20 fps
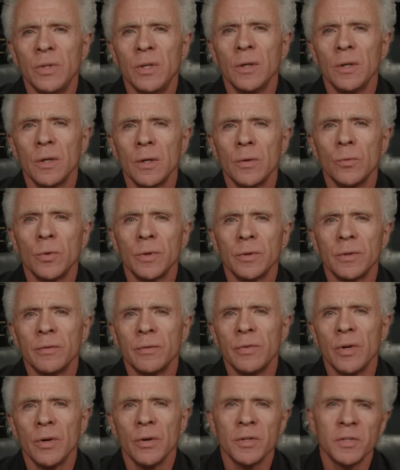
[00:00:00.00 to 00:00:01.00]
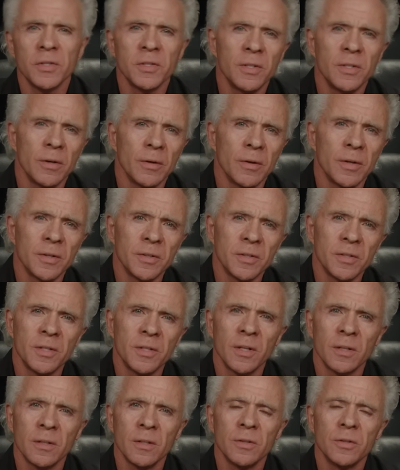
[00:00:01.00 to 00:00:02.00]
dealing with a very serious
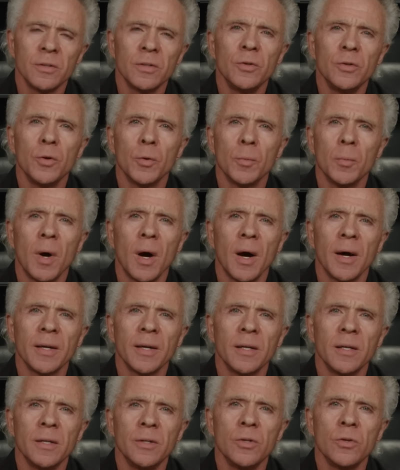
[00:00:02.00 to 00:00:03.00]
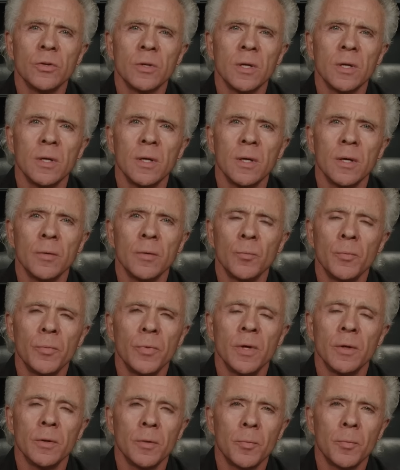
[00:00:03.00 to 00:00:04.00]
sickness in your body and you can get in,
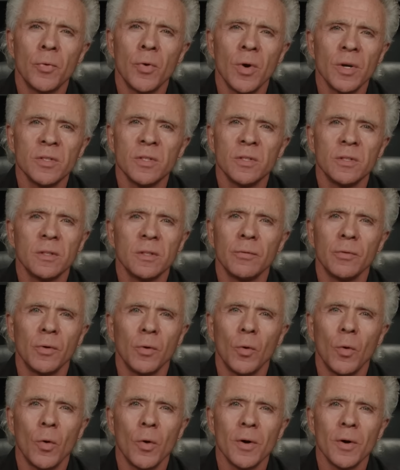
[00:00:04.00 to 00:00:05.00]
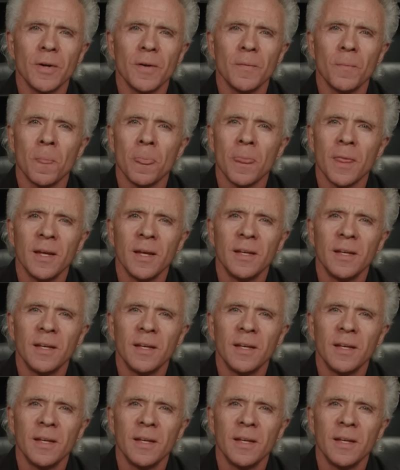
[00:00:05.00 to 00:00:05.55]
in the presence of the lord and